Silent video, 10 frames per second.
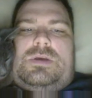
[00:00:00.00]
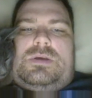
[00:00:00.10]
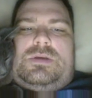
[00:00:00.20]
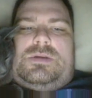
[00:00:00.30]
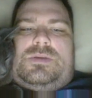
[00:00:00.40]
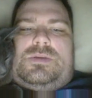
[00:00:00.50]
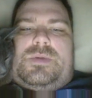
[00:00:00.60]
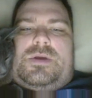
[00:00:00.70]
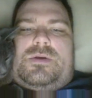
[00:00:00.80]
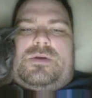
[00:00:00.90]

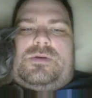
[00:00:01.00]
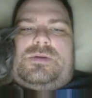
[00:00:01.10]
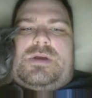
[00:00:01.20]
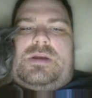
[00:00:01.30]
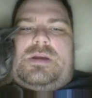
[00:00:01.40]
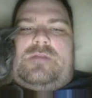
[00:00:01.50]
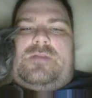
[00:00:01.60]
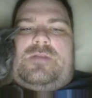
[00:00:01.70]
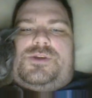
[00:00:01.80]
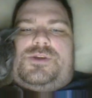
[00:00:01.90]
Speakers, high
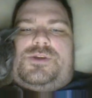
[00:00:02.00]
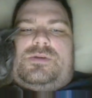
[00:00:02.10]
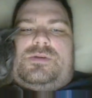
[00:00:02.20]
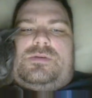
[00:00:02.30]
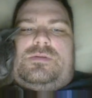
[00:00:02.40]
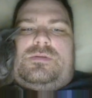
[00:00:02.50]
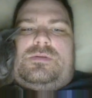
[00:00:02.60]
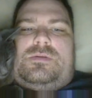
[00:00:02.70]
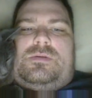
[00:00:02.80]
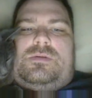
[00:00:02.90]
definition,
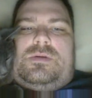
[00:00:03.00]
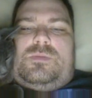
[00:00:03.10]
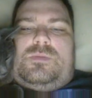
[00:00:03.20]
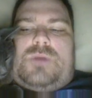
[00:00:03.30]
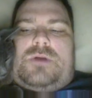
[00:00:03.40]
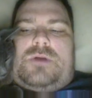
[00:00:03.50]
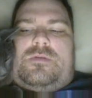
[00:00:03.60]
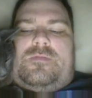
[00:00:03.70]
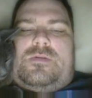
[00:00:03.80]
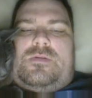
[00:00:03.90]

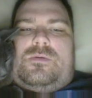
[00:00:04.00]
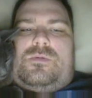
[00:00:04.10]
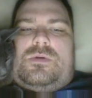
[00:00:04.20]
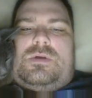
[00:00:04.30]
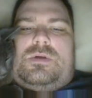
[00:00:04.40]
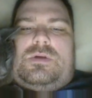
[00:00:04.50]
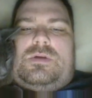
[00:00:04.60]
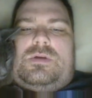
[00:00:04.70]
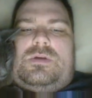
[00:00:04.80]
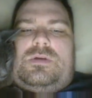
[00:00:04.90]
microphone,
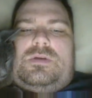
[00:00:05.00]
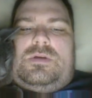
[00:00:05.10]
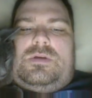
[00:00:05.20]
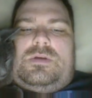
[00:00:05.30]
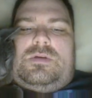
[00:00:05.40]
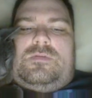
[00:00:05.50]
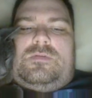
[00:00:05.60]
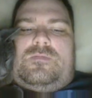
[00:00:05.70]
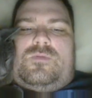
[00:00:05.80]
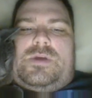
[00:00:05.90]

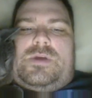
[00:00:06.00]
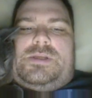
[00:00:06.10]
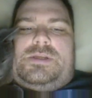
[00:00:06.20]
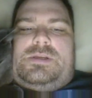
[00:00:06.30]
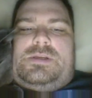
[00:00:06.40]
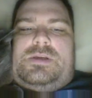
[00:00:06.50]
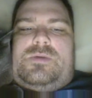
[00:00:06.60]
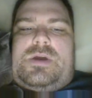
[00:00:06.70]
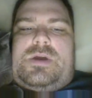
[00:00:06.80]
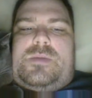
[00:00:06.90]
voice. It
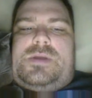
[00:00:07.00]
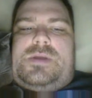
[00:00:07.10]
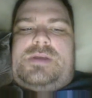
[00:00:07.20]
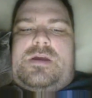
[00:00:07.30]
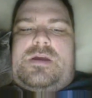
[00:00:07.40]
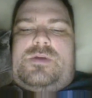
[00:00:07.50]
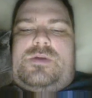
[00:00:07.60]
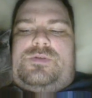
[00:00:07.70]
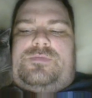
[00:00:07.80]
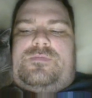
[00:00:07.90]
recommends I not use
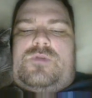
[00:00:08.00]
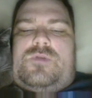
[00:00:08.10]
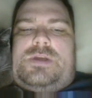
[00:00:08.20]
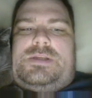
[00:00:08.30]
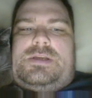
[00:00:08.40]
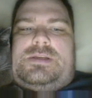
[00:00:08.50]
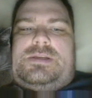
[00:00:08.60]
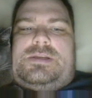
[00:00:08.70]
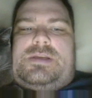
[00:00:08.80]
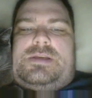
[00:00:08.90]
voice because it
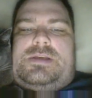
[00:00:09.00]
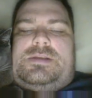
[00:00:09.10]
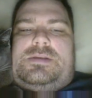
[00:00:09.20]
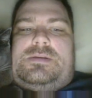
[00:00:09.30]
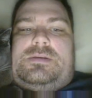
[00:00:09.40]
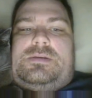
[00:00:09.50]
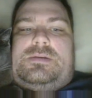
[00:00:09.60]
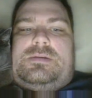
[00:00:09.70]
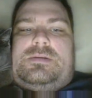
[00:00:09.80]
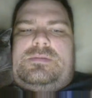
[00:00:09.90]
says
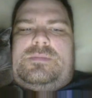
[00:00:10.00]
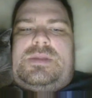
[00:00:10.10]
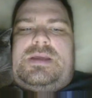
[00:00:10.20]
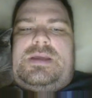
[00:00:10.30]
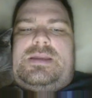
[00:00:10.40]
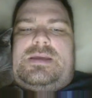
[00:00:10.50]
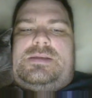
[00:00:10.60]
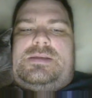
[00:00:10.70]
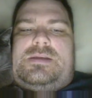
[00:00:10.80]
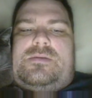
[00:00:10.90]
play test
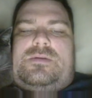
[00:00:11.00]
sound.